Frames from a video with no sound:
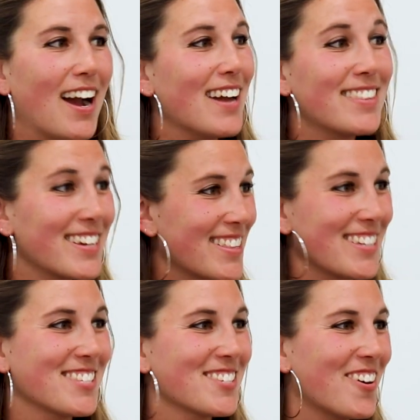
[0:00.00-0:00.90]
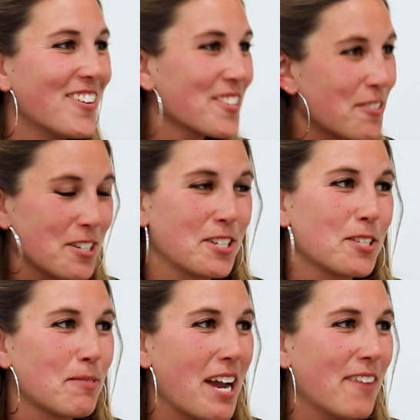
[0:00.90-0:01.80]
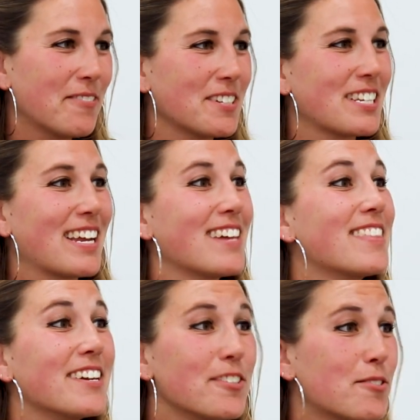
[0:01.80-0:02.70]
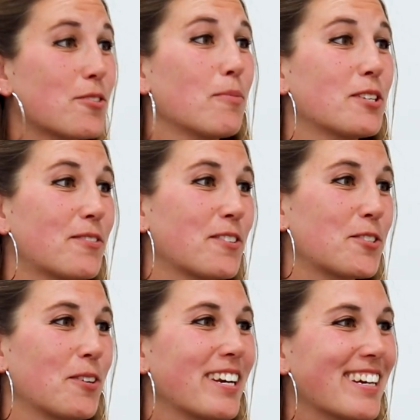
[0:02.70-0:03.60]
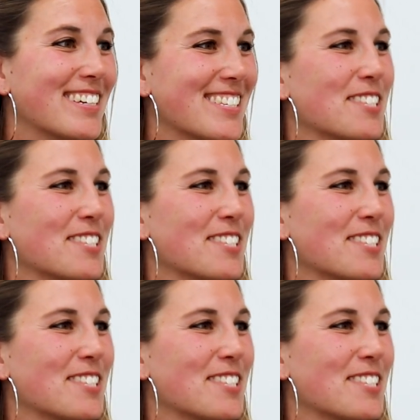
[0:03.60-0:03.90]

I think that's all the questions we have for today. Thank you so much for joining us.